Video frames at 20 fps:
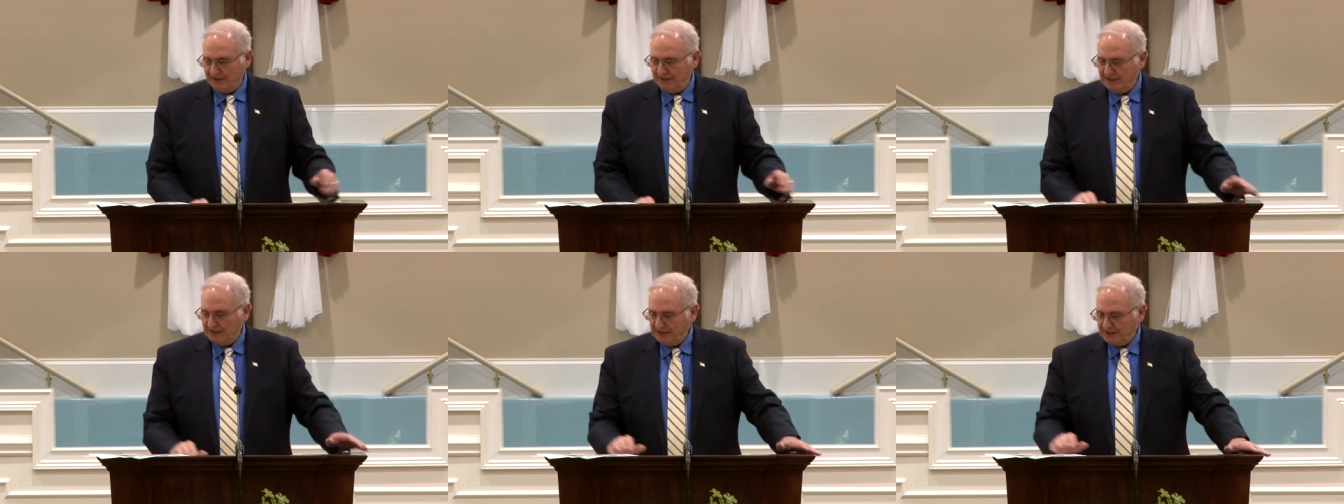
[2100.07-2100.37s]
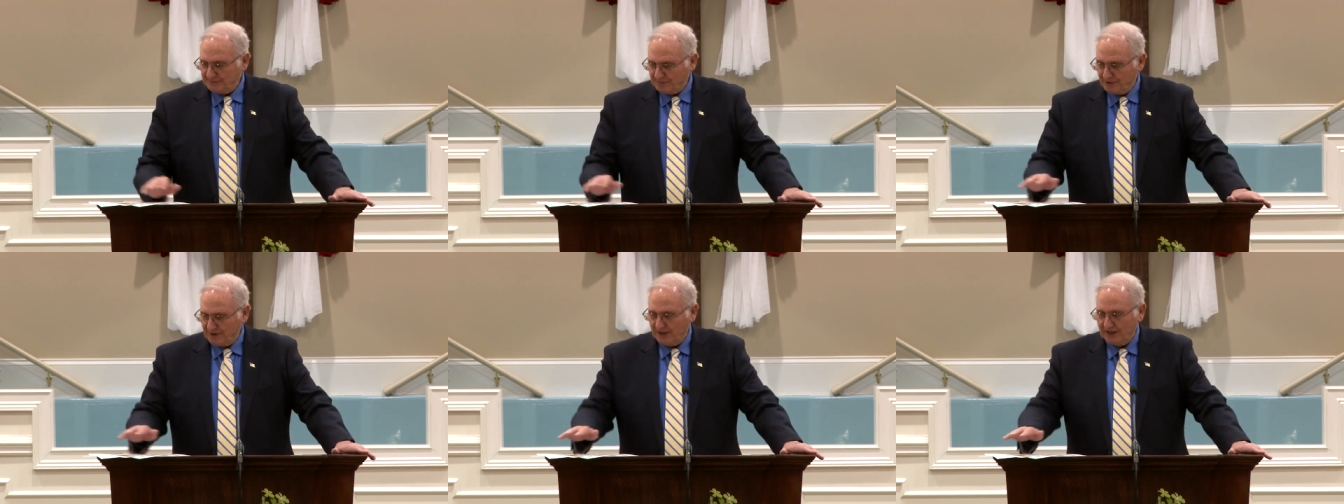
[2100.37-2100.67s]

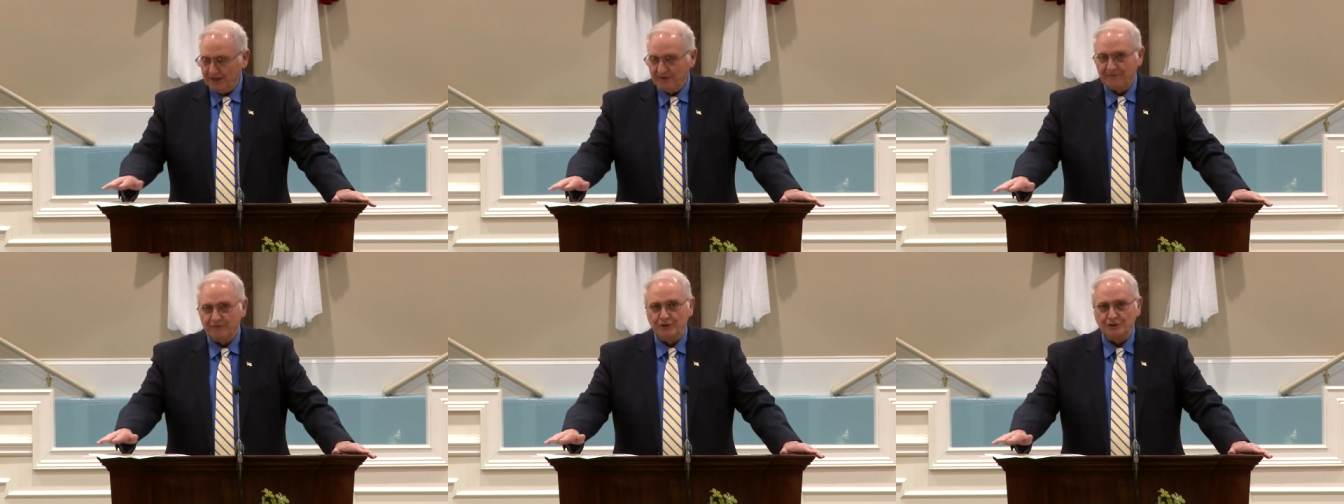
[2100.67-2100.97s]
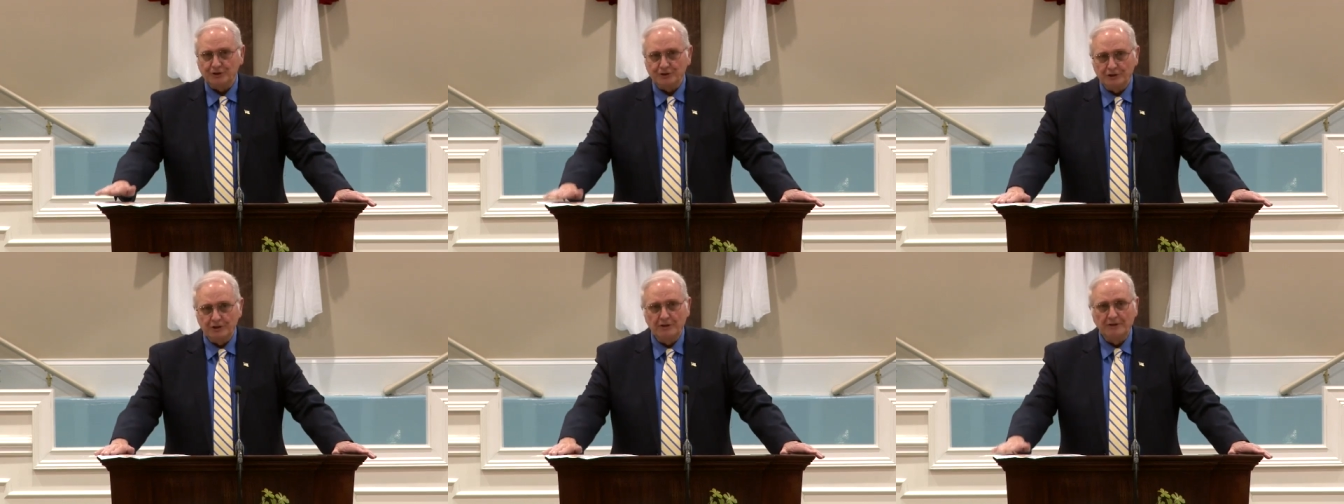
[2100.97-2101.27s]
Please pray for
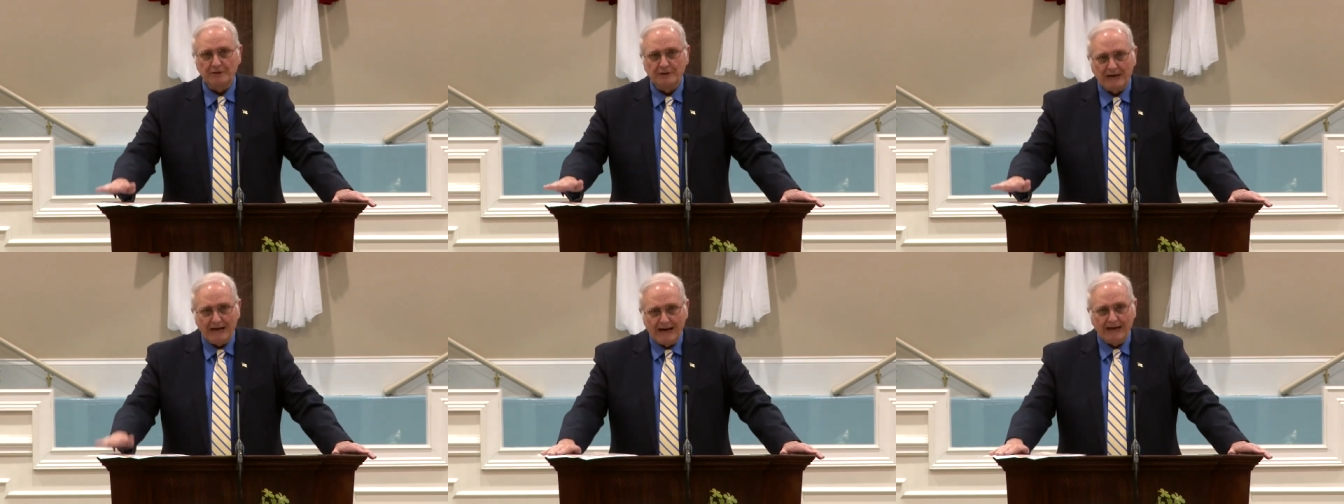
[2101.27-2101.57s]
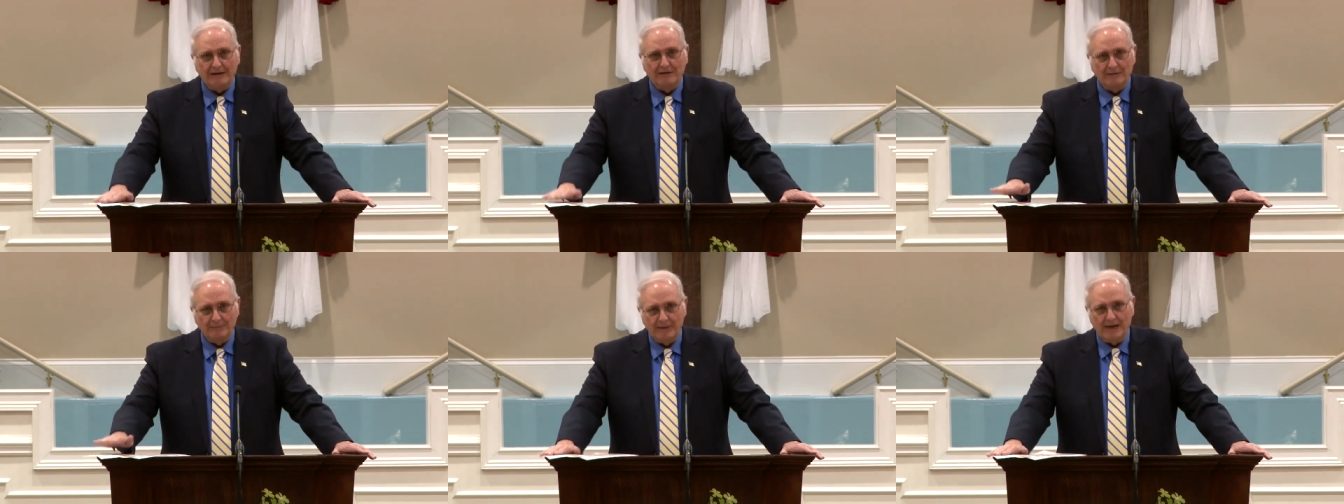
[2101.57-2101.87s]
Sean
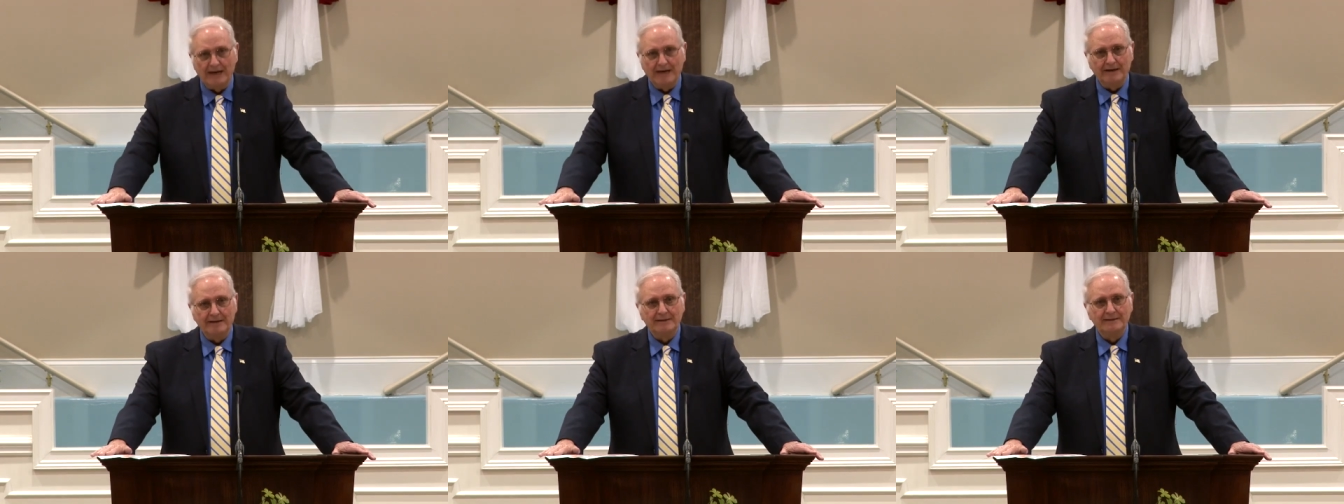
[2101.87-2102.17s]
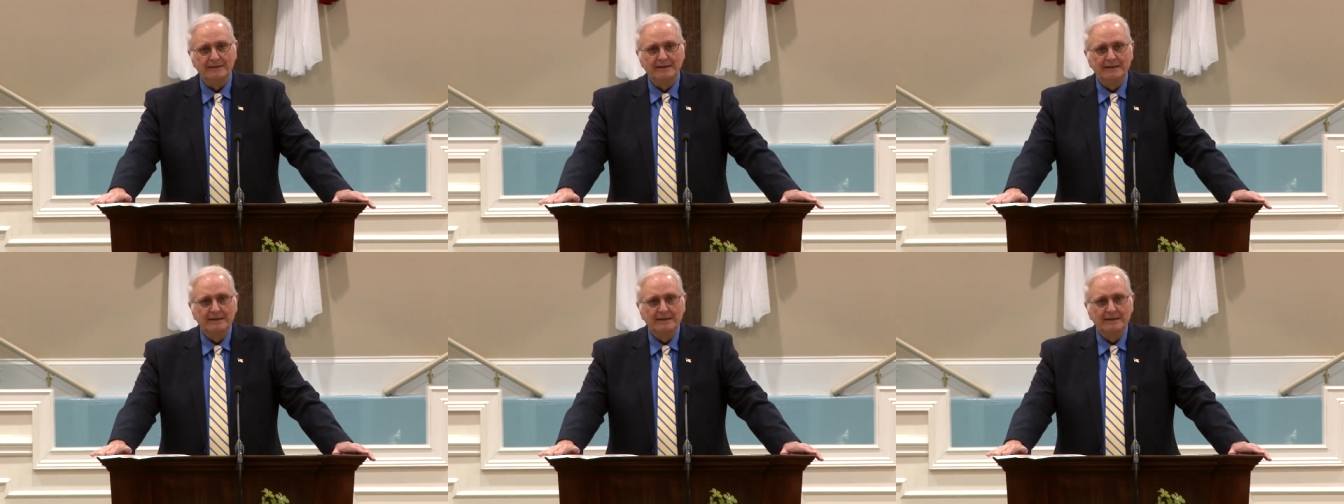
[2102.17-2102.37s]
Eidelmeyer.